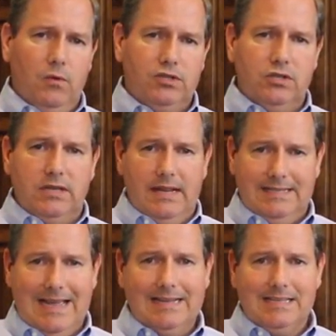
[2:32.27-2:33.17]
which is
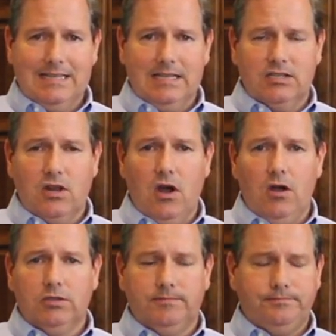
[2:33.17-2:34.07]
in Texas, it's
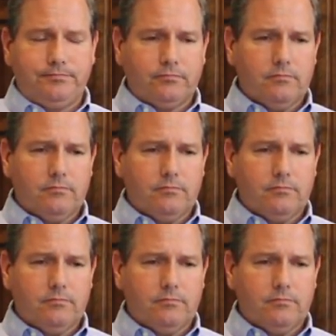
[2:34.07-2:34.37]
called